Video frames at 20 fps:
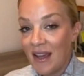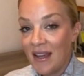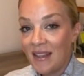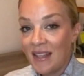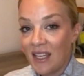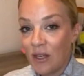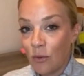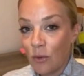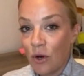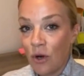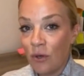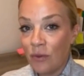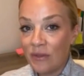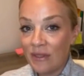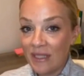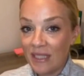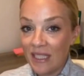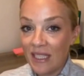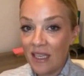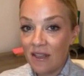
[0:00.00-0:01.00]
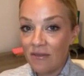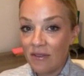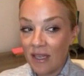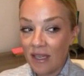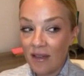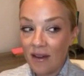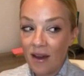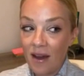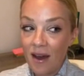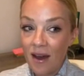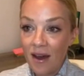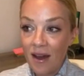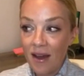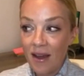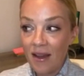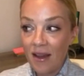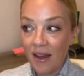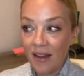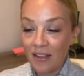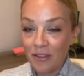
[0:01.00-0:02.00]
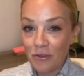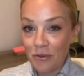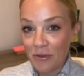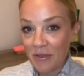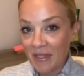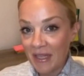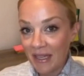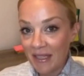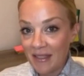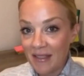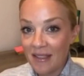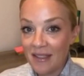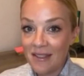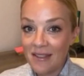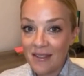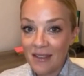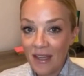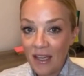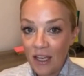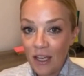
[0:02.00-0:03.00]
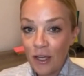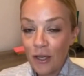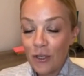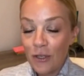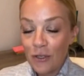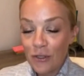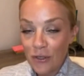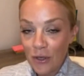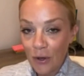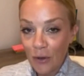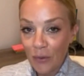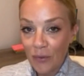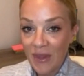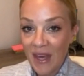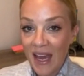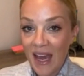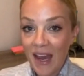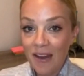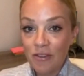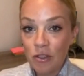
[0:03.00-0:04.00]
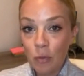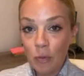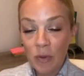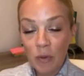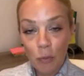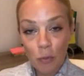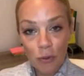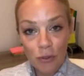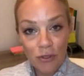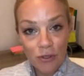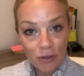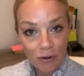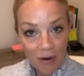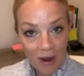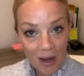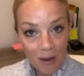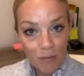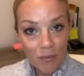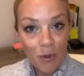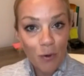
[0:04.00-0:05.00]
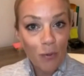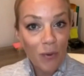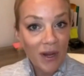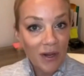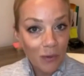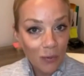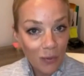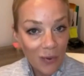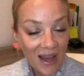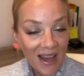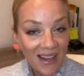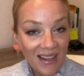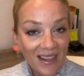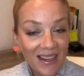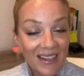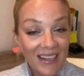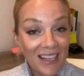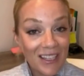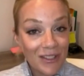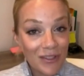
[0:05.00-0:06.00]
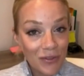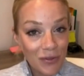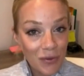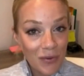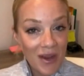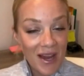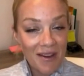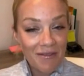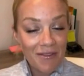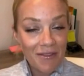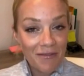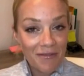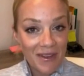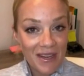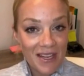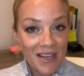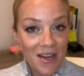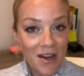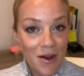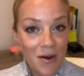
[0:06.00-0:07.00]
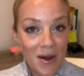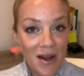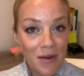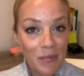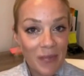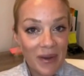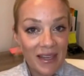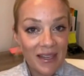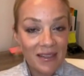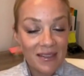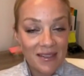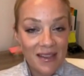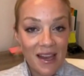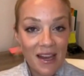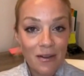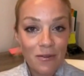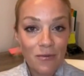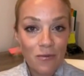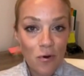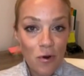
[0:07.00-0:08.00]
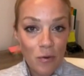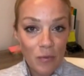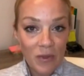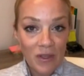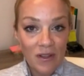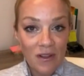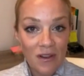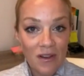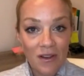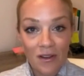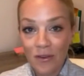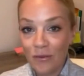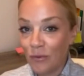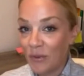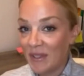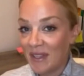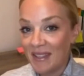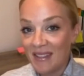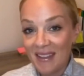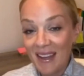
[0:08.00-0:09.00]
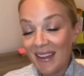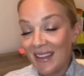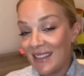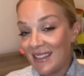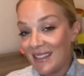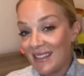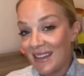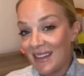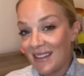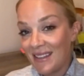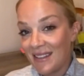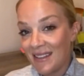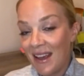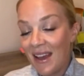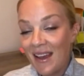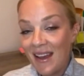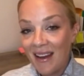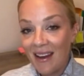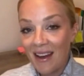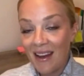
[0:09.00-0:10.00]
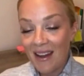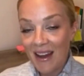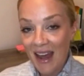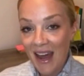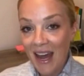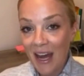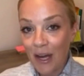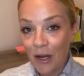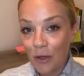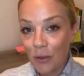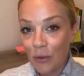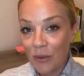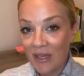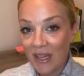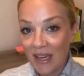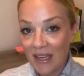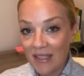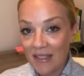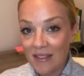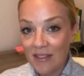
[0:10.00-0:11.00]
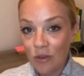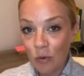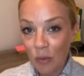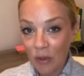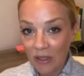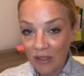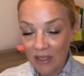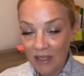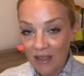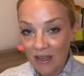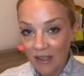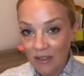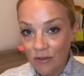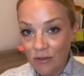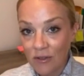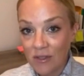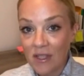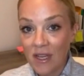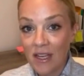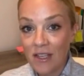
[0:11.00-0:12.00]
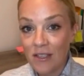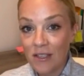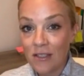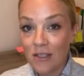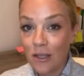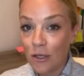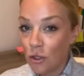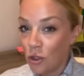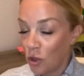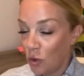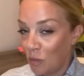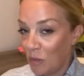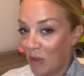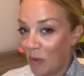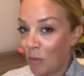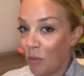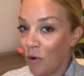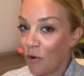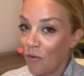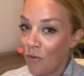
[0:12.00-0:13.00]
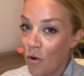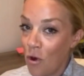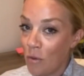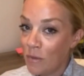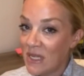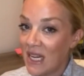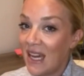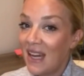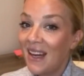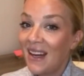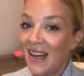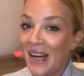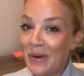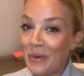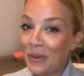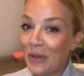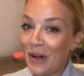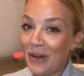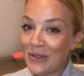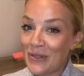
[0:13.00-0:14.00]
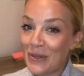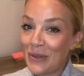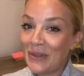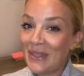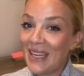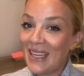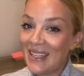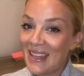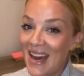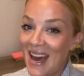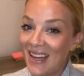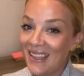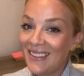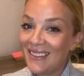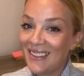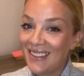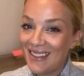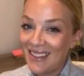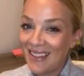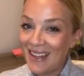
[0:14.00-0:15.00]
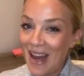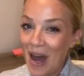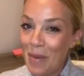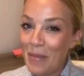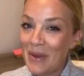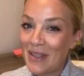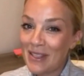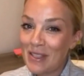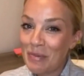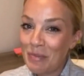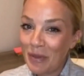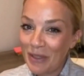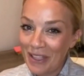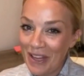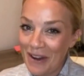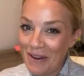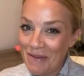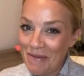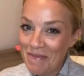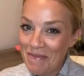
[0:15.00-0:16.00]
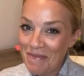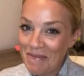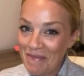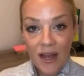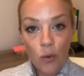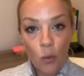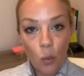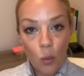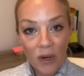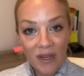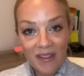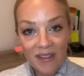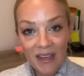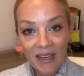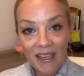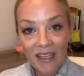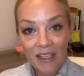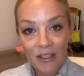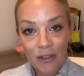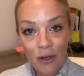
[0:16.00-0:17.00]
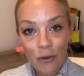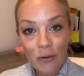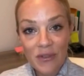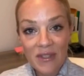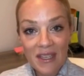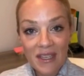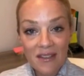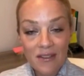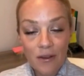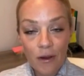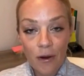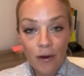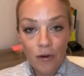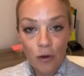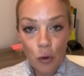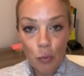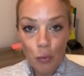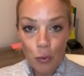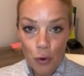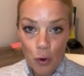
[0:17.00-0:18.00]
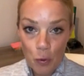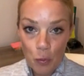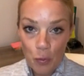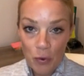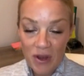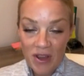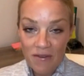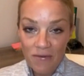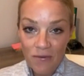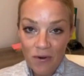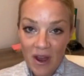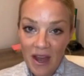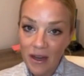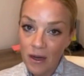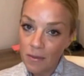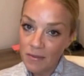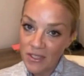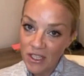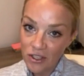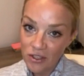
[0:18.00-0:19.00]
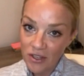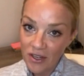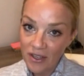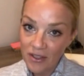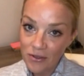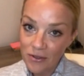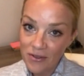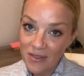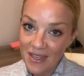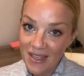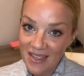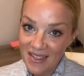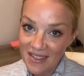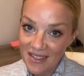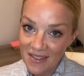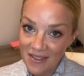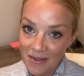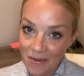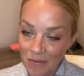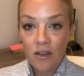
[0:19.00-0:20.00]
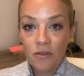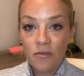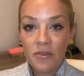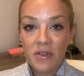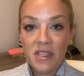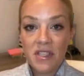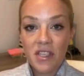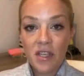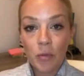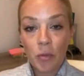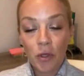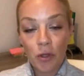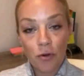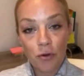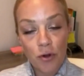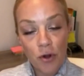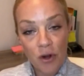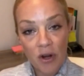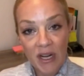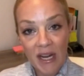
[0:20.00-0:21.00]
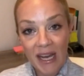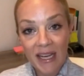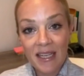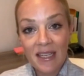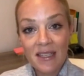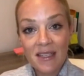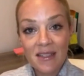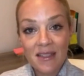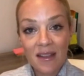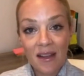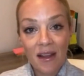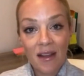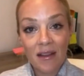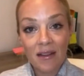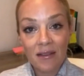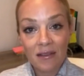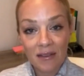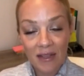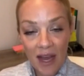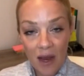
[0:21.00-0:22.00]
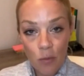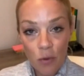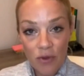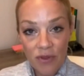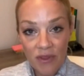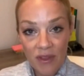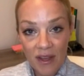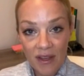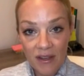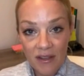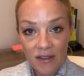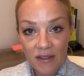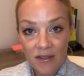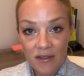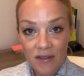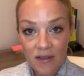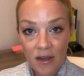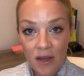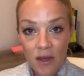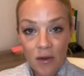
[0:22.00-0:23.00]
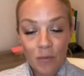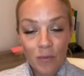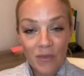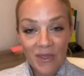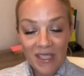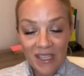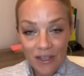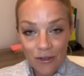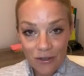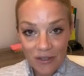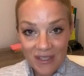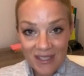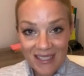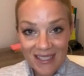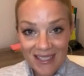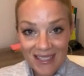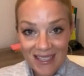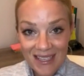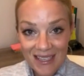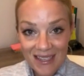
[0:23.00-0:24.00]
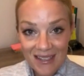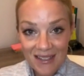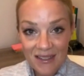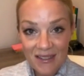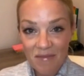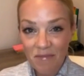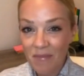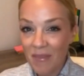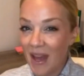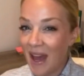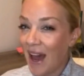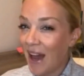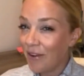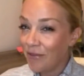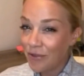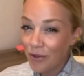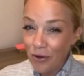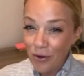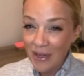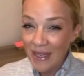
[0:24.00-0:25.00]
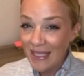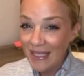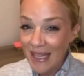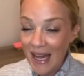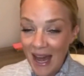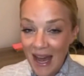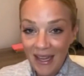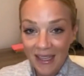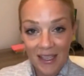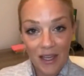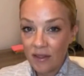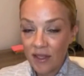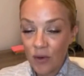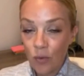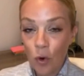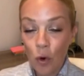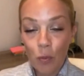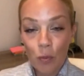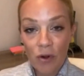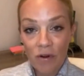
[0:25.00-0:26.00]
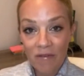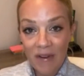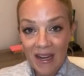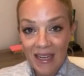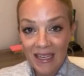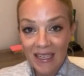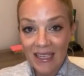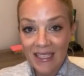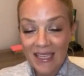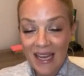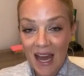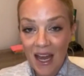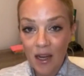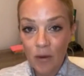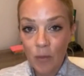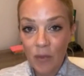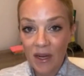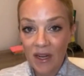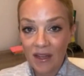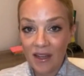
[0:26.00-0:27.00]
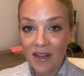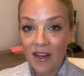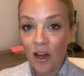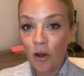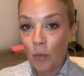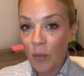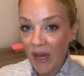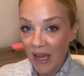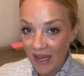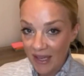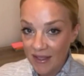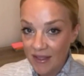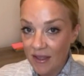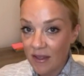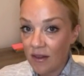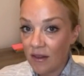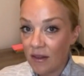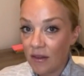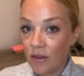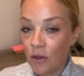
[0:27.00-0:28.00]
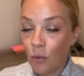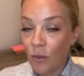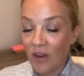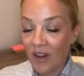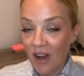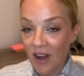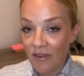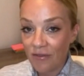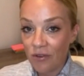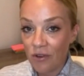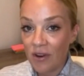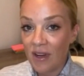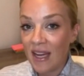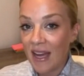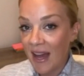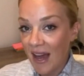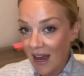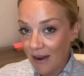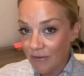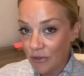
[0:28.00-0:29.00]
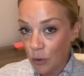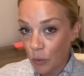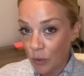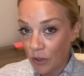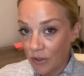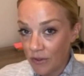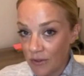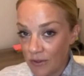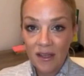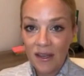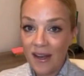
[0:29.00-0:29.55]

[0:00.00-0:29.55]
They were only giving eye exercises. So they have to be prescribed the right way. And I do have a video on my exact formula of what the science says on how gaze stability exercises should be performed. I will also link that in the comments below. And what diagnoses are appropriate for adaptation exercises? Vestibular neuritis, labyrinthitis, Meniere's disease after an attack. It won't prevent an attack, but it can help hasten the recovery afterwards.